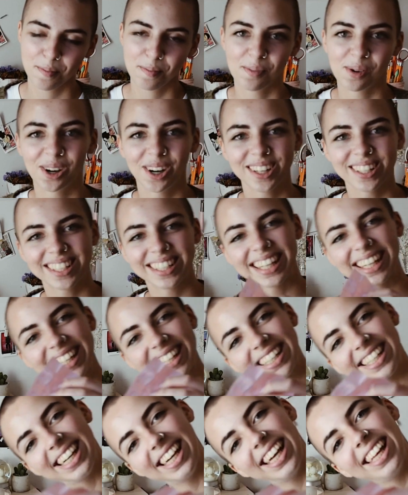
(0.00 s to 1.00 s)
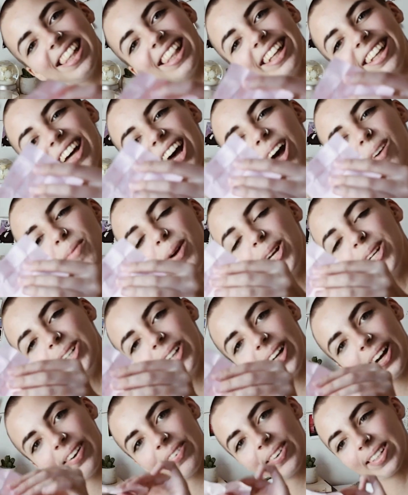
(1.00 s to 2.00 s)
March 16th, got my
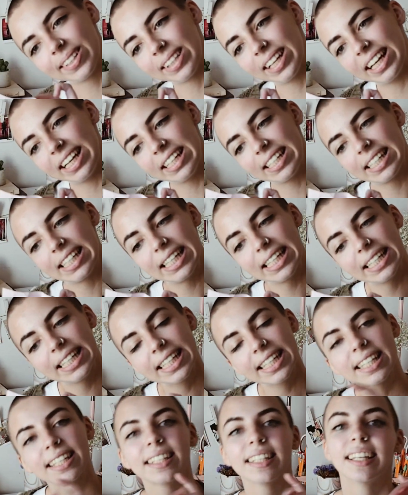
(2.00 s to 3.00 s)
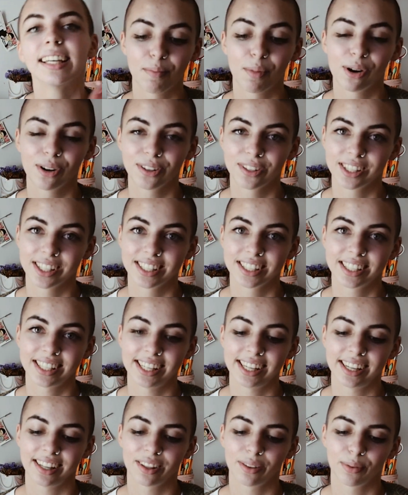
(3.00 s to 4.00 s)
driver's license. March
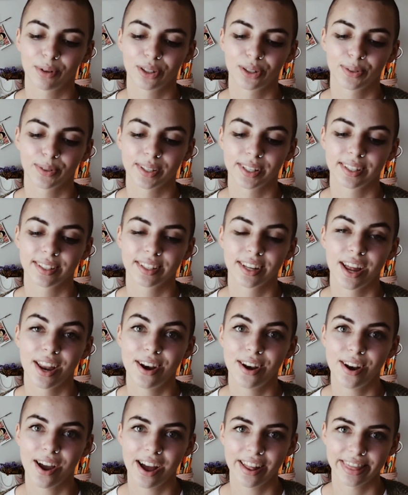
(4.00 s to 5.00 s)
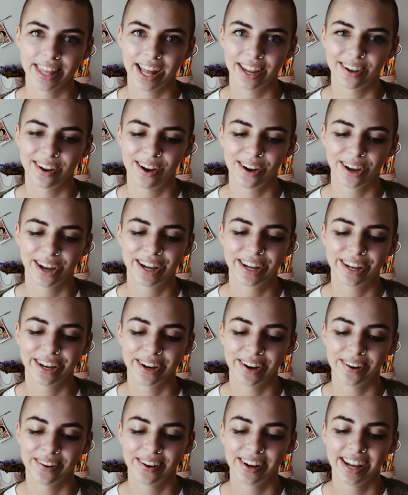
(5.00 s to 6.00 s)
16th, which was not that long
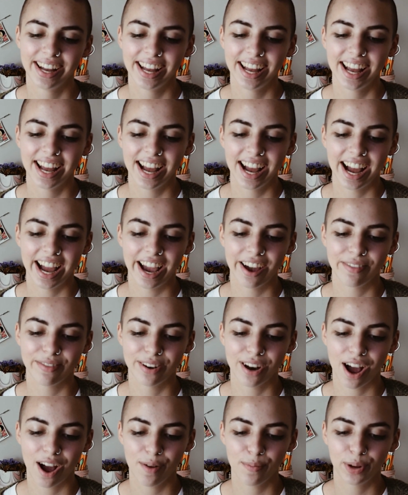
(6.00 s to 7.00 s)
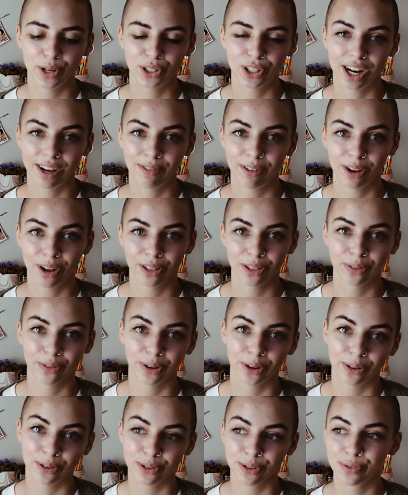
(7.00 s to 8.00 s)
ago. I've not been driving on the
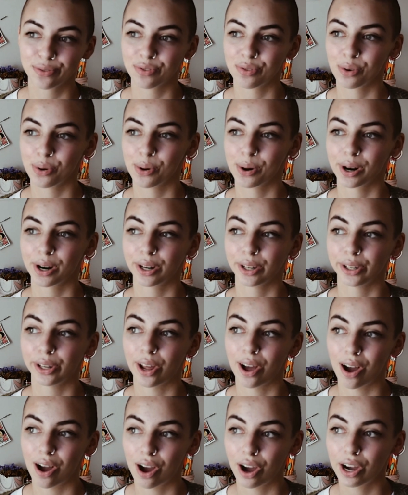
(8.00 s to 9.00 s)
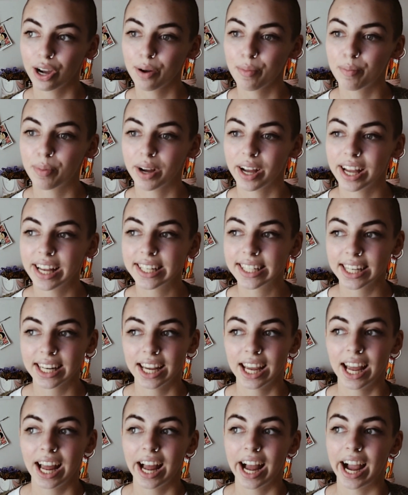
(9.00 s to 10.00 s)
roads for long, but
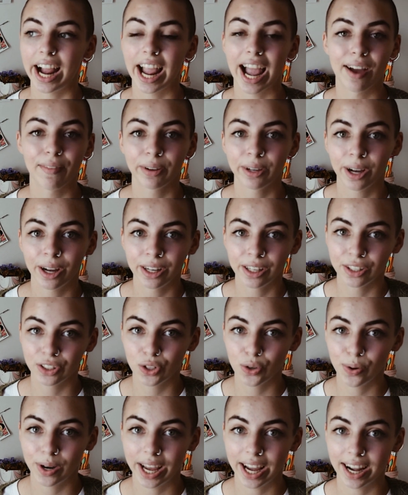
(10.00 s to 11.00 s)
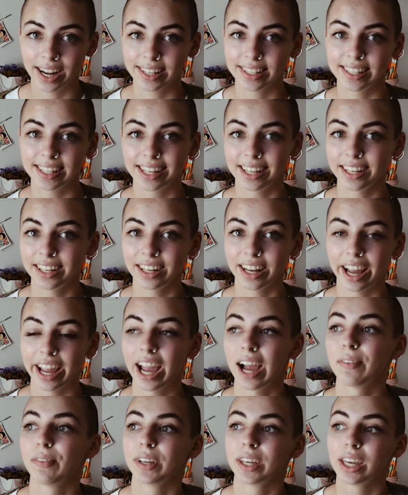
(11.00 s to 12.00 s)
I haven't gotten into an accident. I
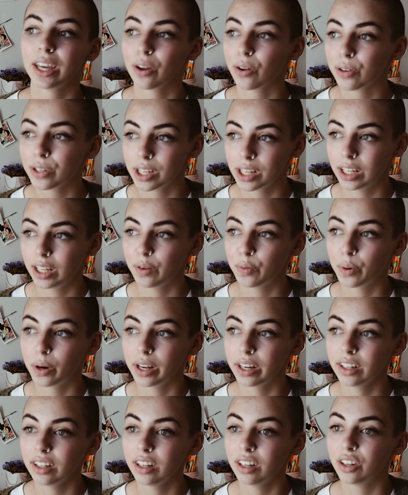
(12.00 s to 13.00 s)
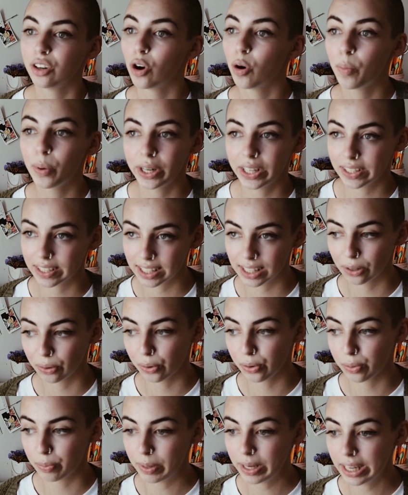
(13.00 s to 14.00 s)
haven't killed anyone. Nobody's
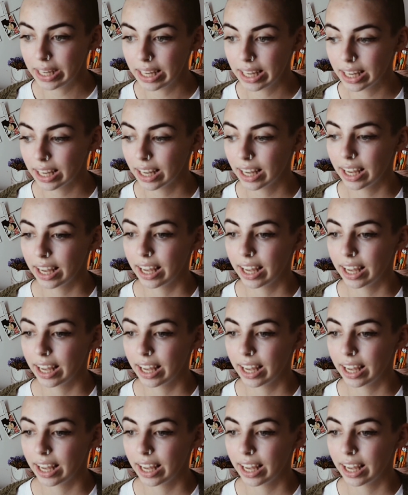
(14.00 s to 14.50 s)
killed me,